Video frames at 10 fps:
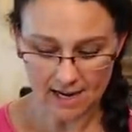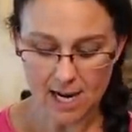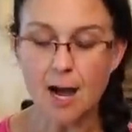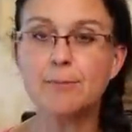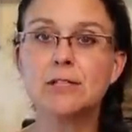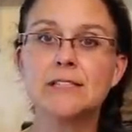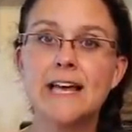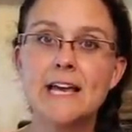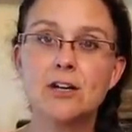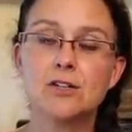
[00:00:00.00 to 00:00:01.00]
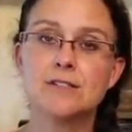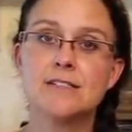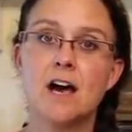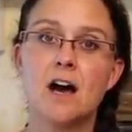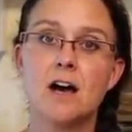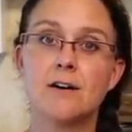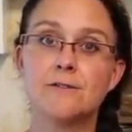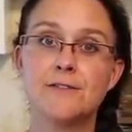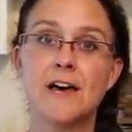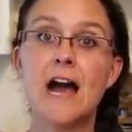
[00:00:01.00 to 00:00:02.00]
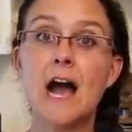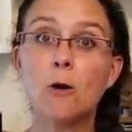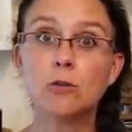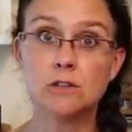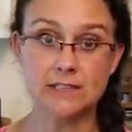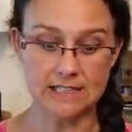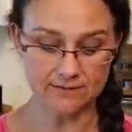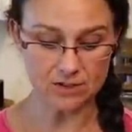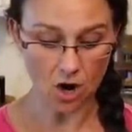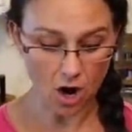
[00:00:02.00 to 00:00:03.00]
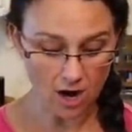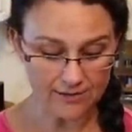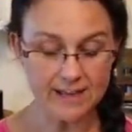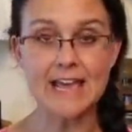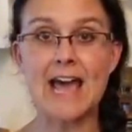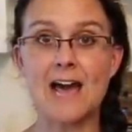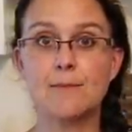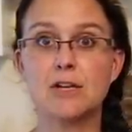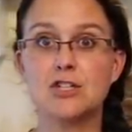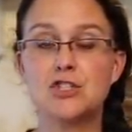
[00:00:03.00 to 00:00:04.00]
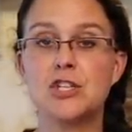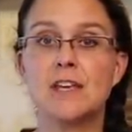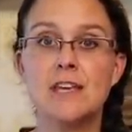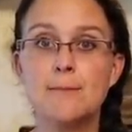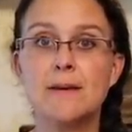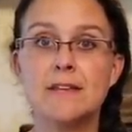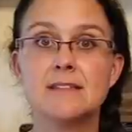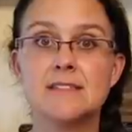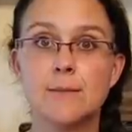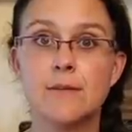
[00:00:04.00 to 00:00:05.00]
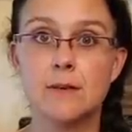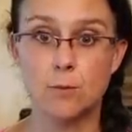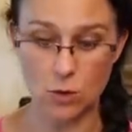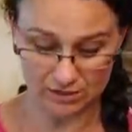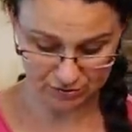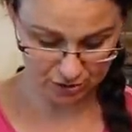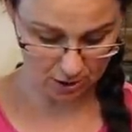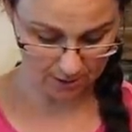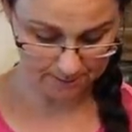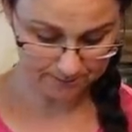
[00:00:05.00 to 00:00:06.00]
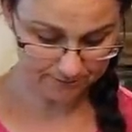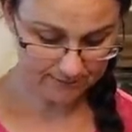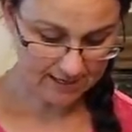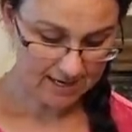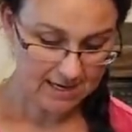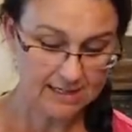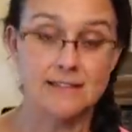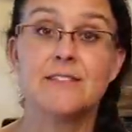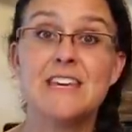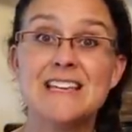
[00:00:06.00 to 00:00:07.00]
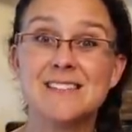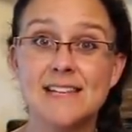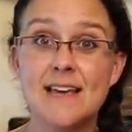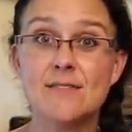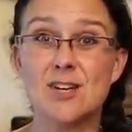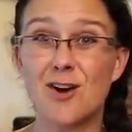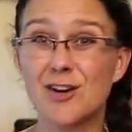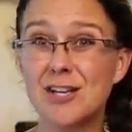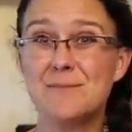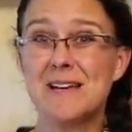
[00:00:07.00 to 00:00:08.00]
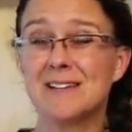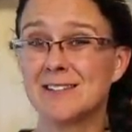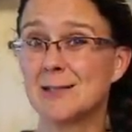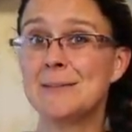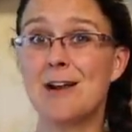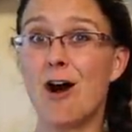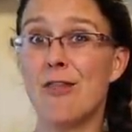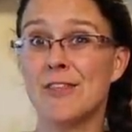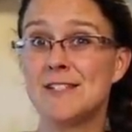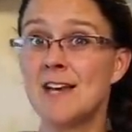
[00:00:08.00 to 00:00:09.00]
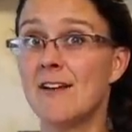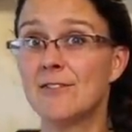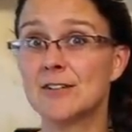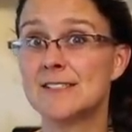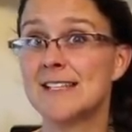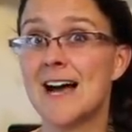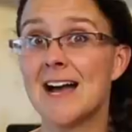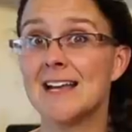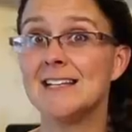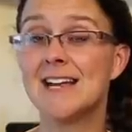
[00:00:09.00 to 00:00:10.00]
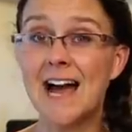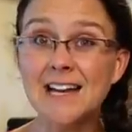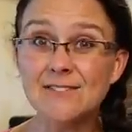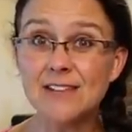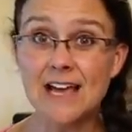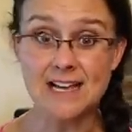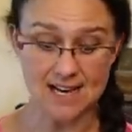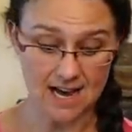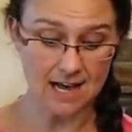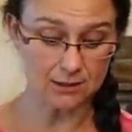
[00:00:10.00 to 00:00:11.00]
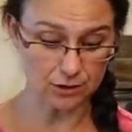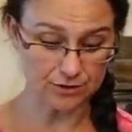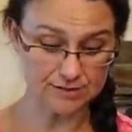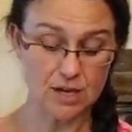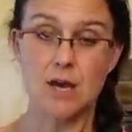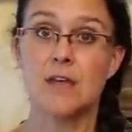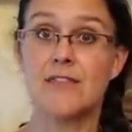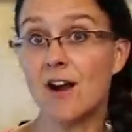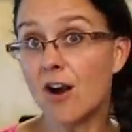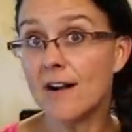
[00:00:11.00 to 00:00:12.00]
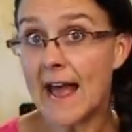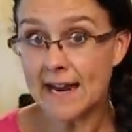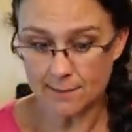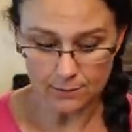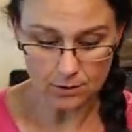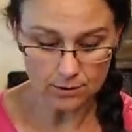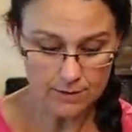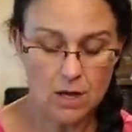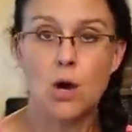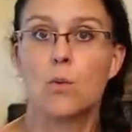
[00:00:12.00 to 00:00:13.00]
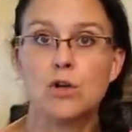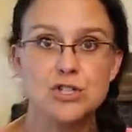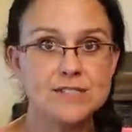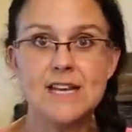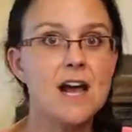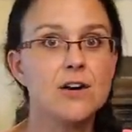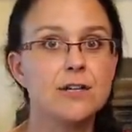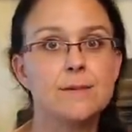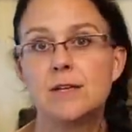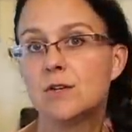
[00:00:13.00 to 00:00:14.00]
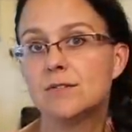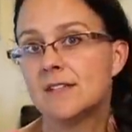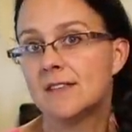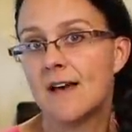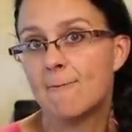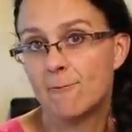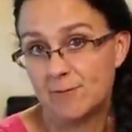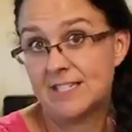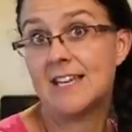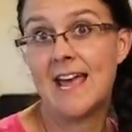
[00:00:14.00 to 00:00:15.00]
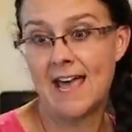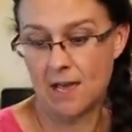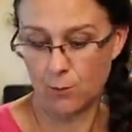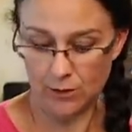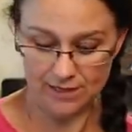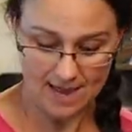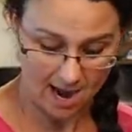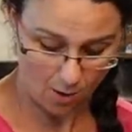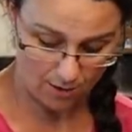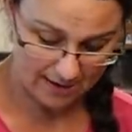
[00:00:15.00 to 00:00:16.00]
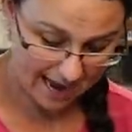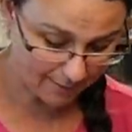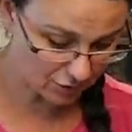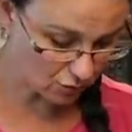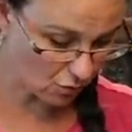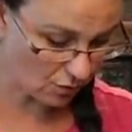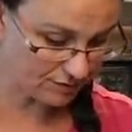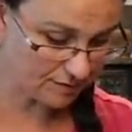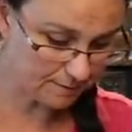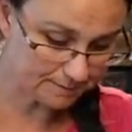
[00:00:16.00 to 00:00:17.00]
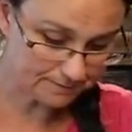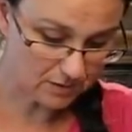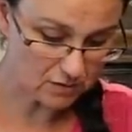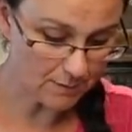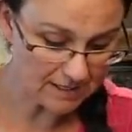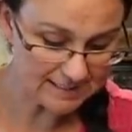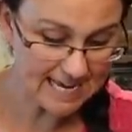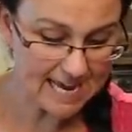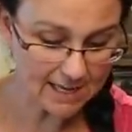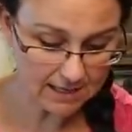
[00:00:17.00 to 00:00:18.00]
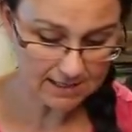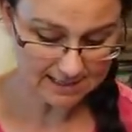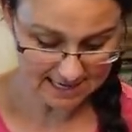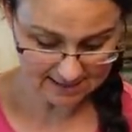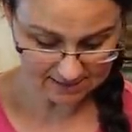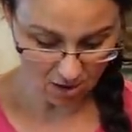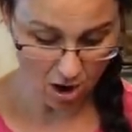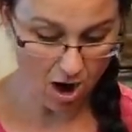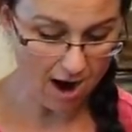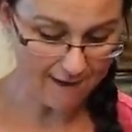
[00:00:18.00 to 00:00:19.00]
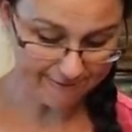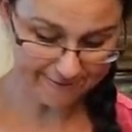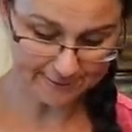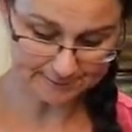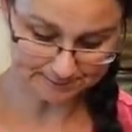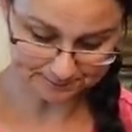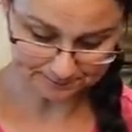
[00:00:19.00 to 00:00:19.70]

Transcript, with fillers: a couple layers of the outer leaves on the cabbage to keep in some of the moisture. These leaves are gonna be a little bit on the tougher side, kind of like collards. They are edible, we're just not going to be using them today with our cabbage rolls. So I'm gonna take these off.